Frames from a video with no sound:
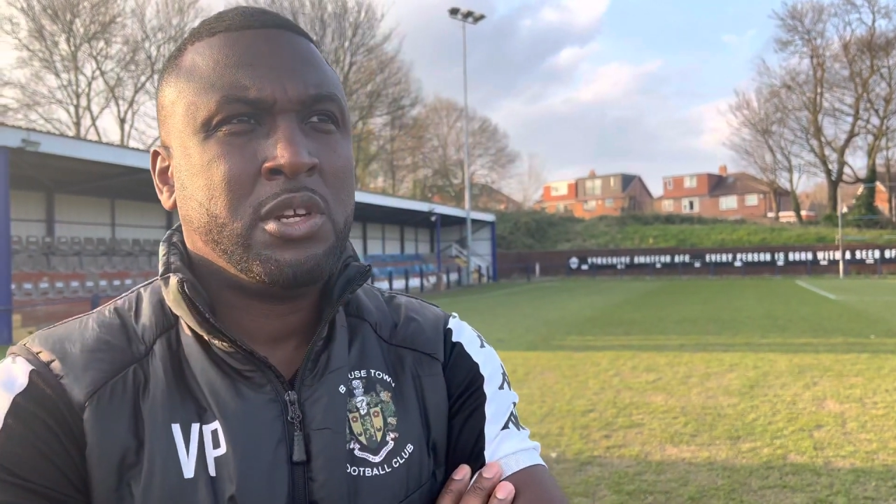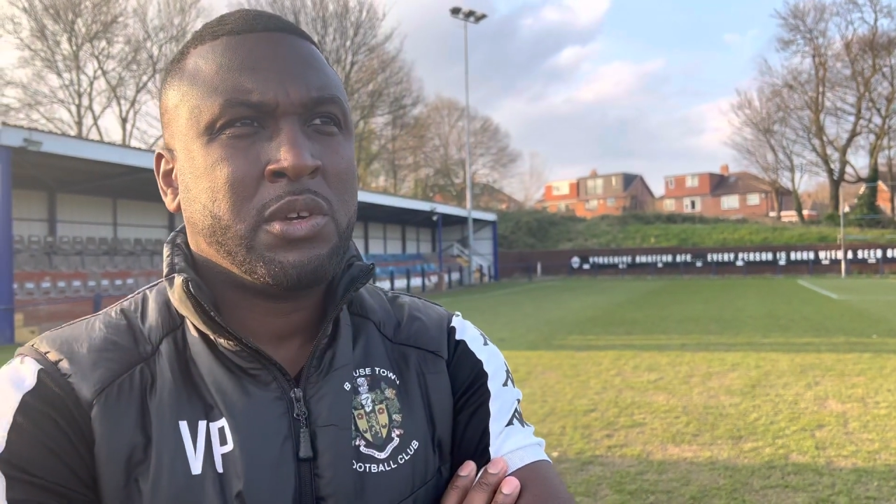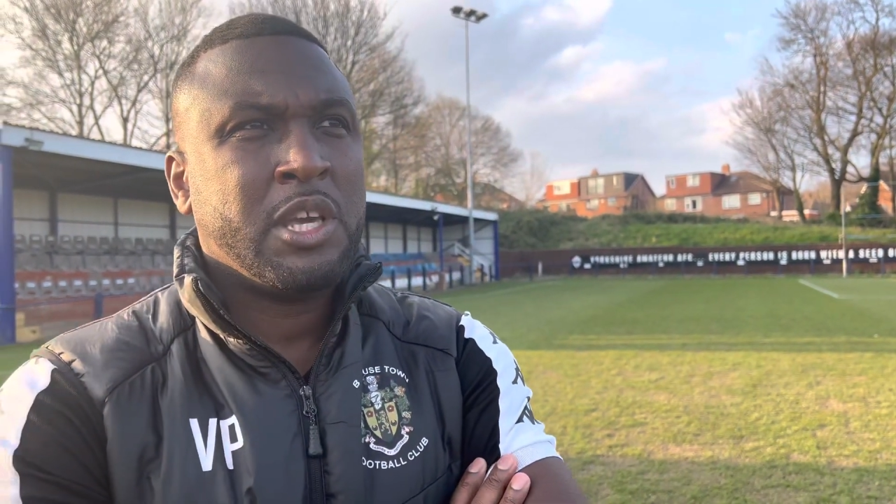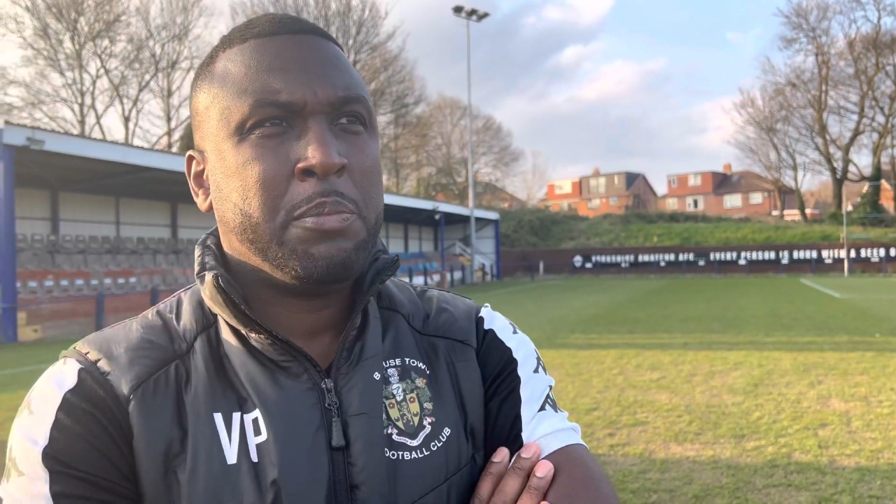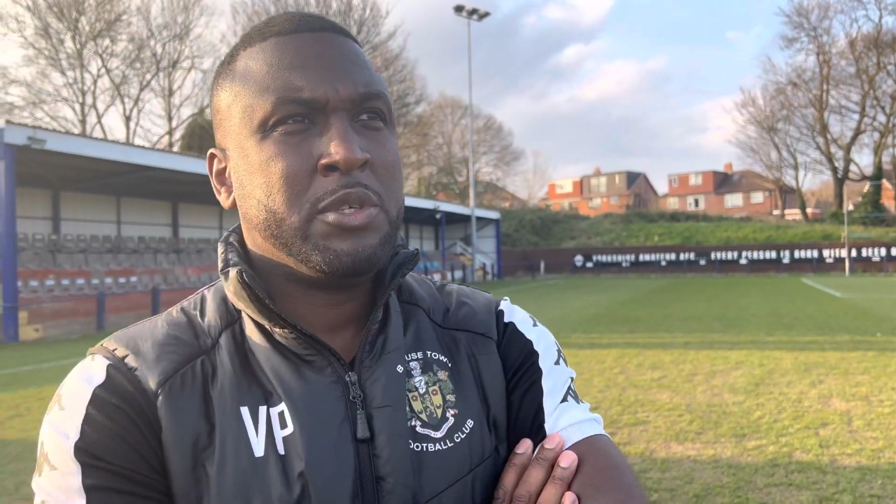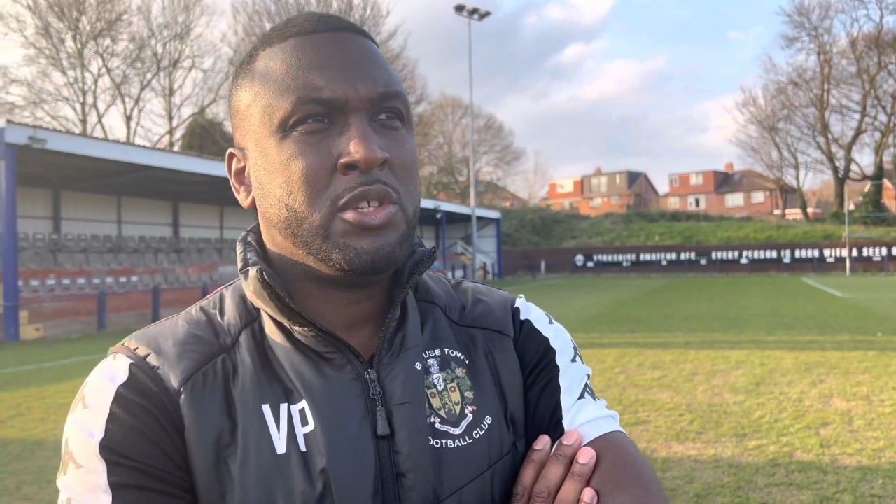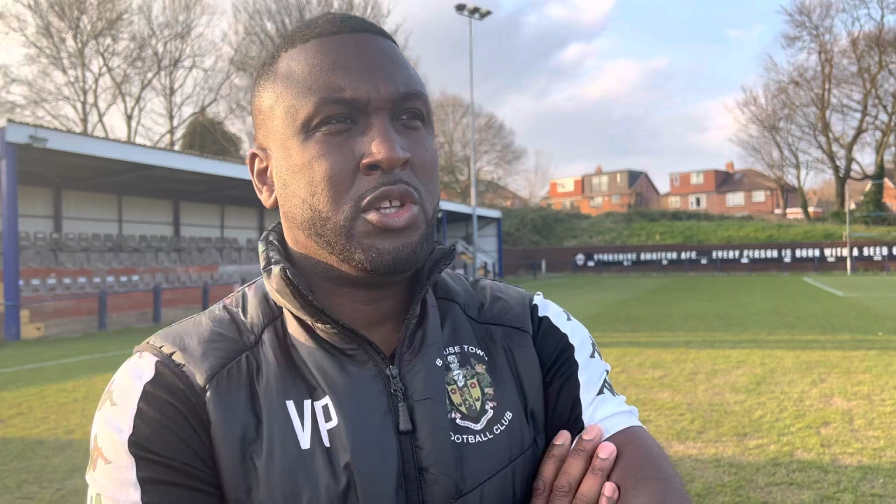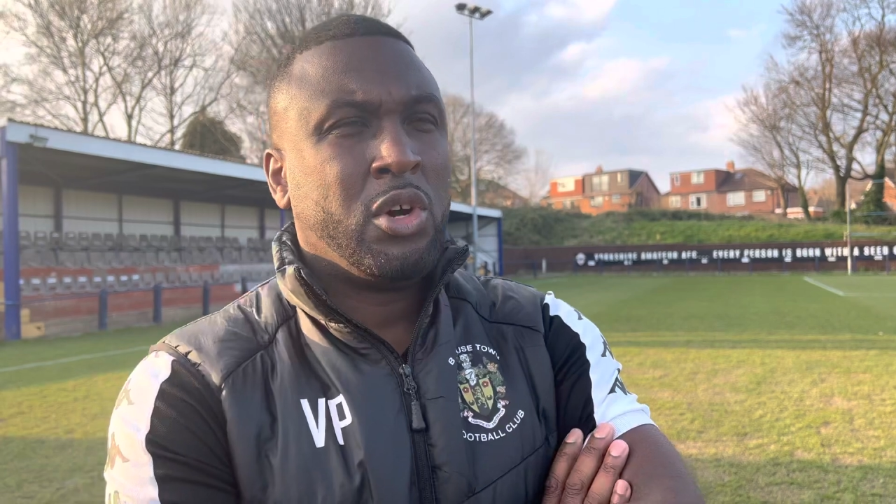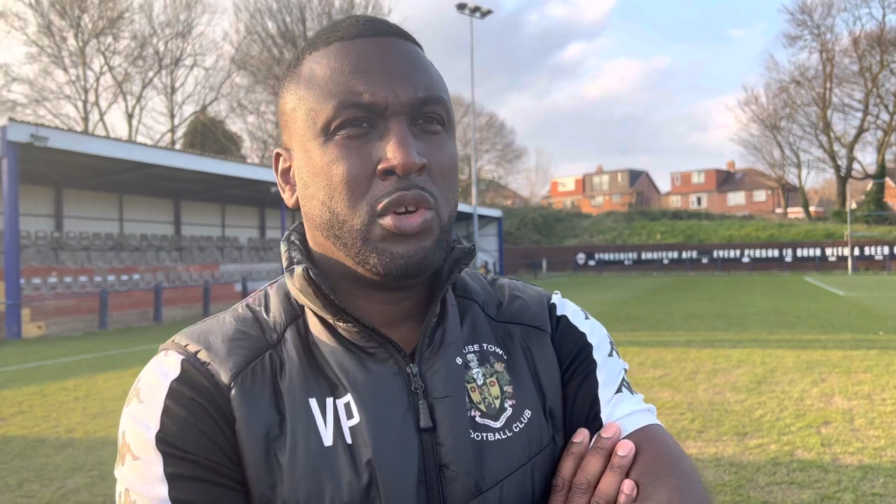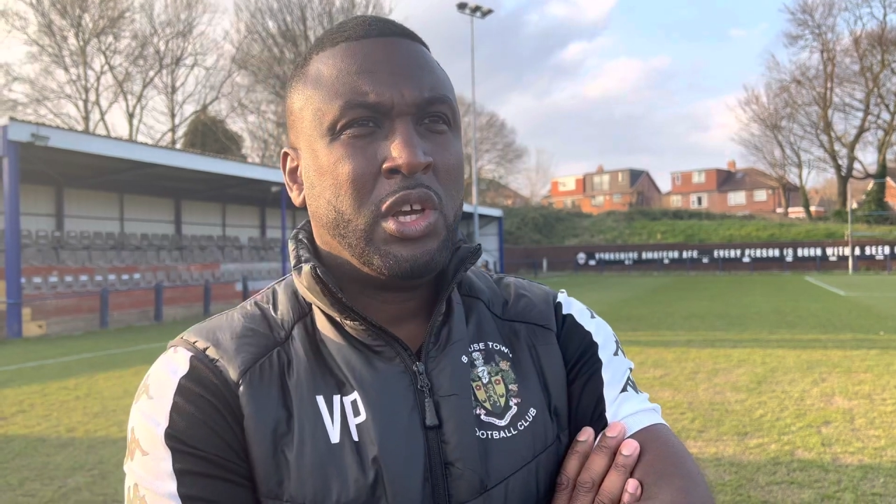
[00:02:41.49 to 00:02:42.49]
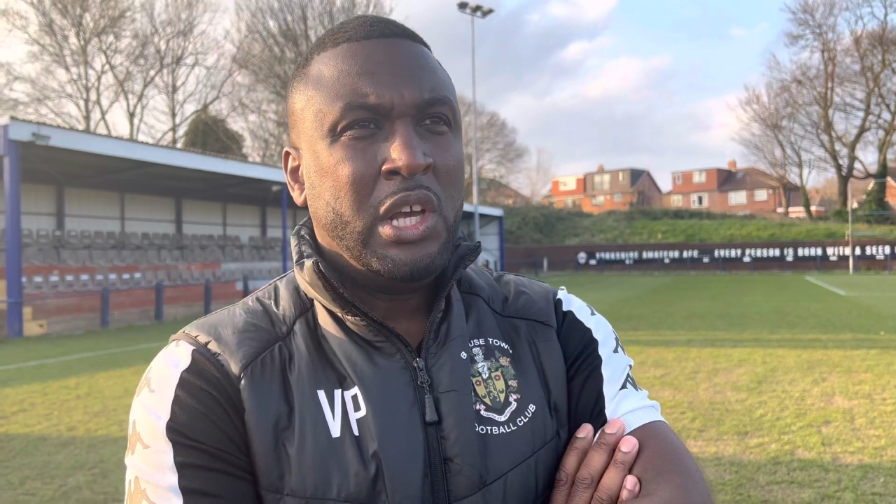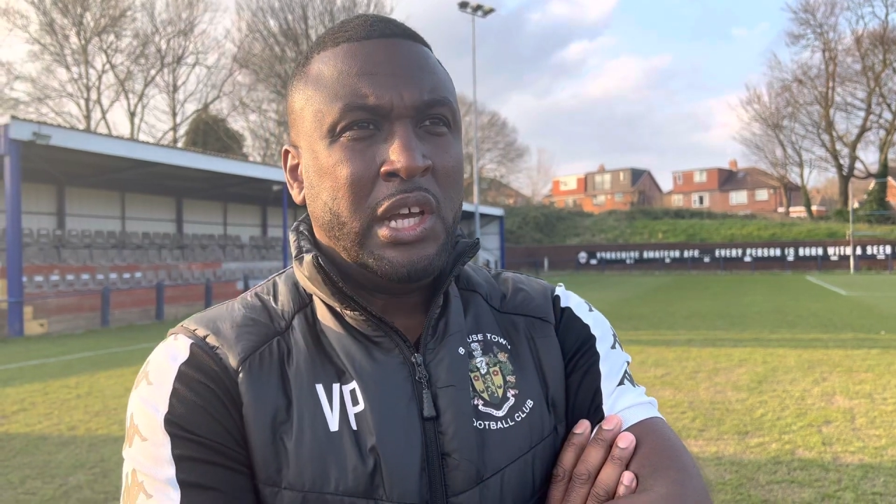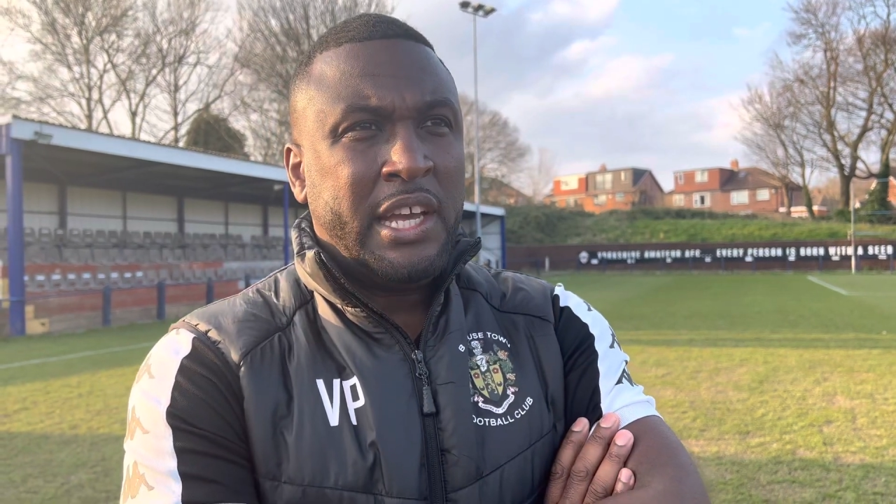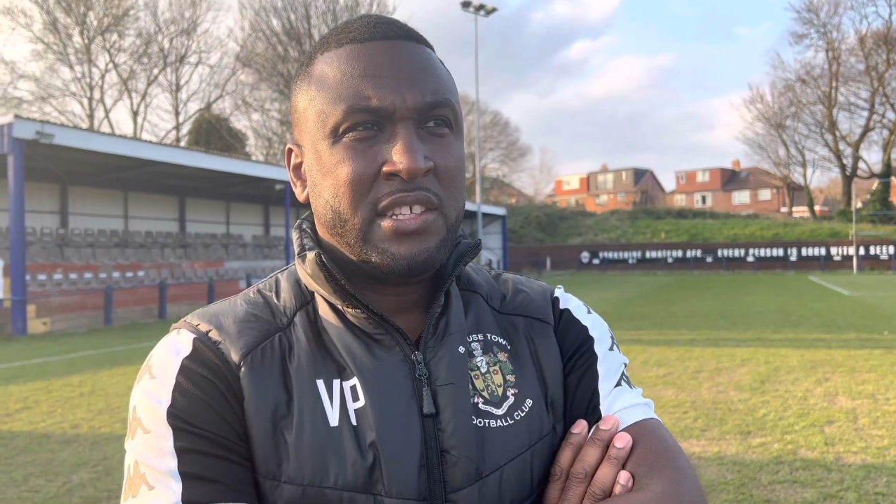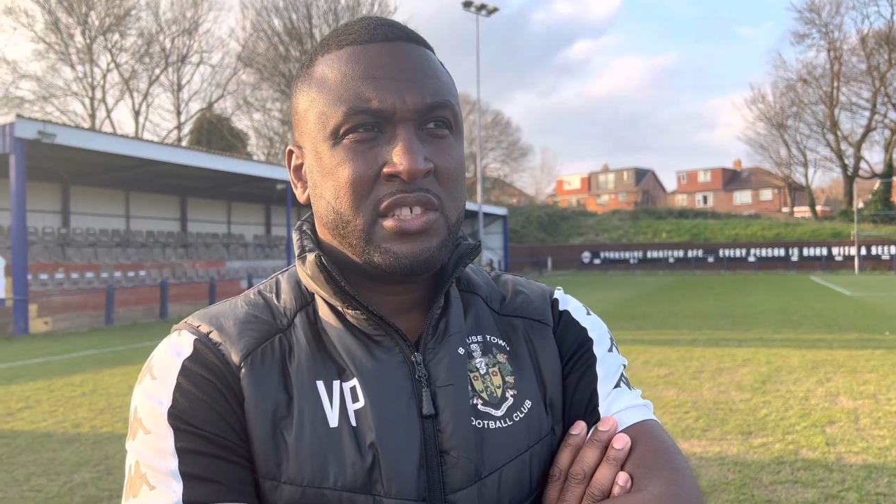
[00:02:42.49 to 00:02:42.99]
Keepers that don't
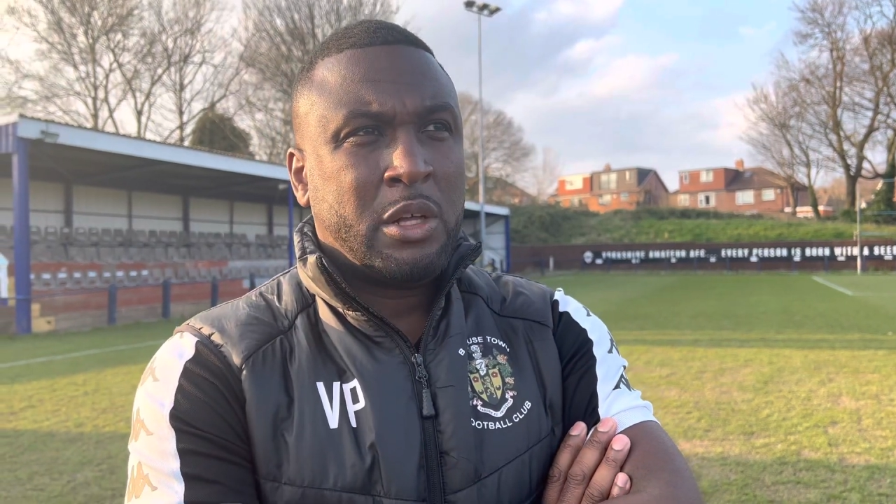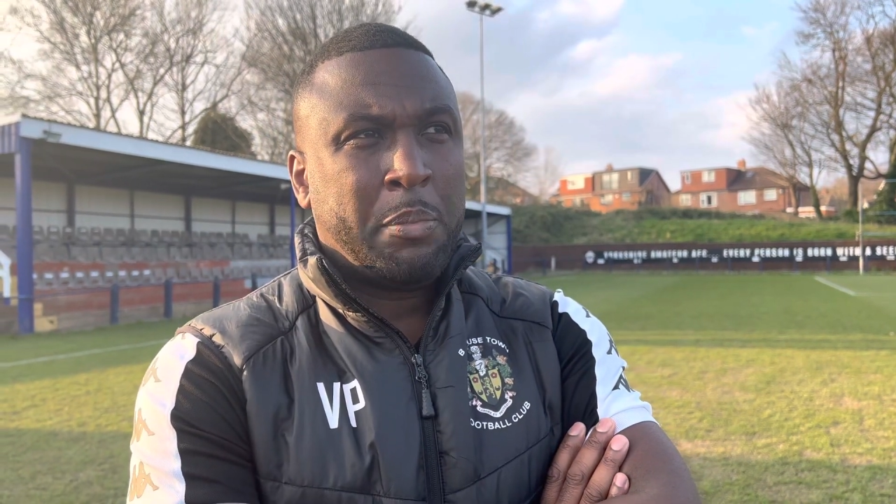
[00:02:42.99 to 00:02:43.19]
instill